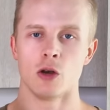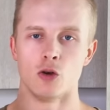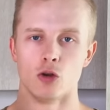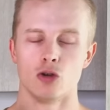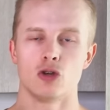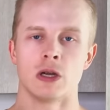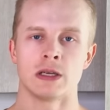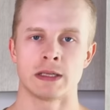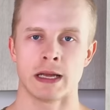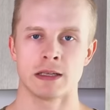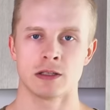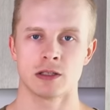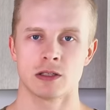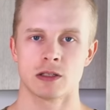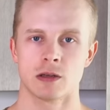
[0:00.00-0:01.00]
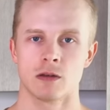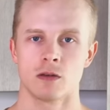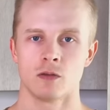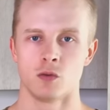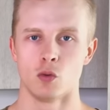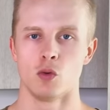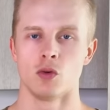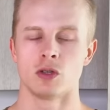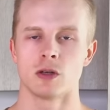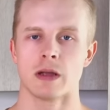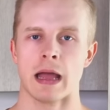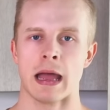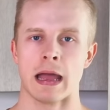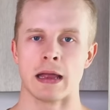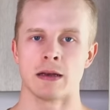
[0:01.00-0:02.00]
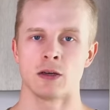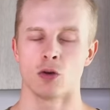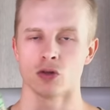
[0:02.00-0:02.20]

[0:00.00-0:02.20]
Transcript: nutrient dense food and it